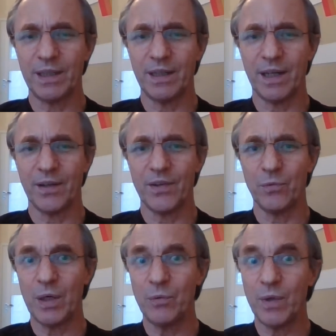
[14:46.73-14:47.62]
another,
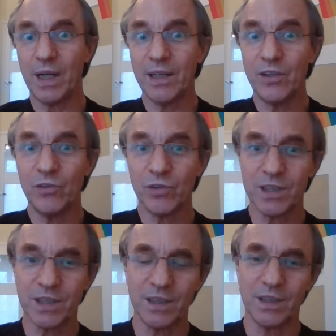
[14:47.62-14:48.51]
when we are
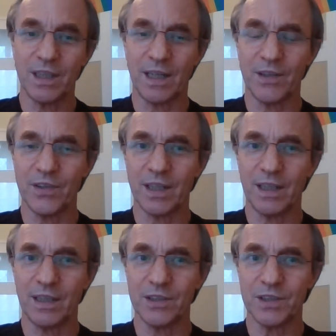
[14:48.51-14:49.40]
interested in other
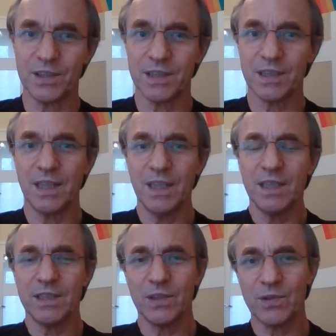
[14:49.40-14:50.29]
cultures.
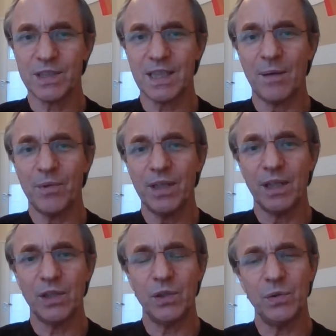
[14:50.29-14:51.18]
So
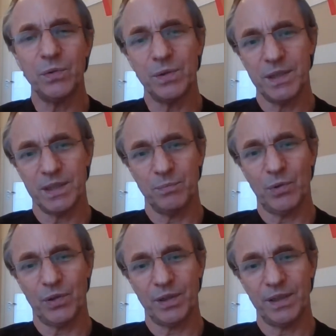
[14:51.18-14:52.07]
something new is
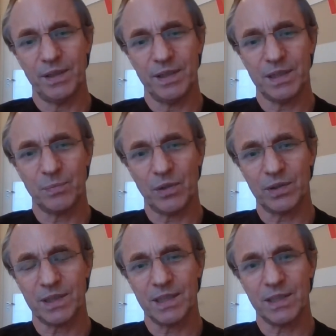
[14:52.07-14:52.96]
born in this
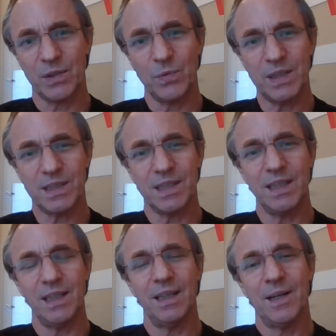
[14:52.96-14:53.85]
process. So we
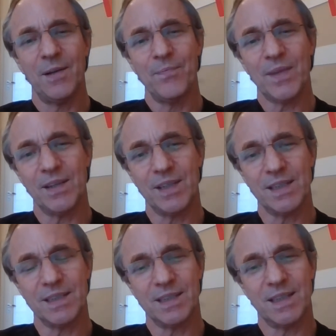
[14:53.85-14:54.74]
see
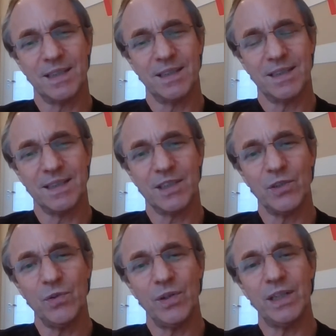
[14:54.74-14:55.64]
this
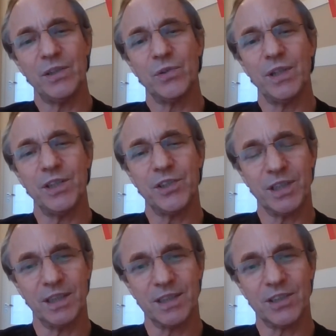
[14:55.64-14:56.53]
new
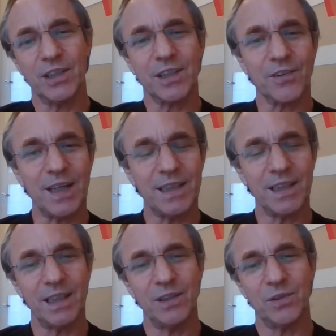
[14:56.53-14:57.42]
intuition,
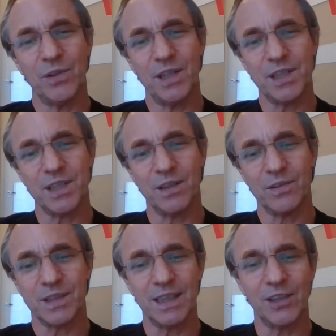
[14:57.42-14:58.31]
syncretic intuition
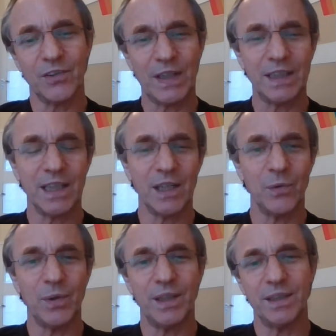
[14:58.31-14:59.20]
or syncretic
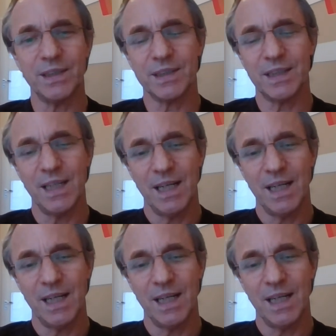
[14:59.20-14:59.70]
awareness,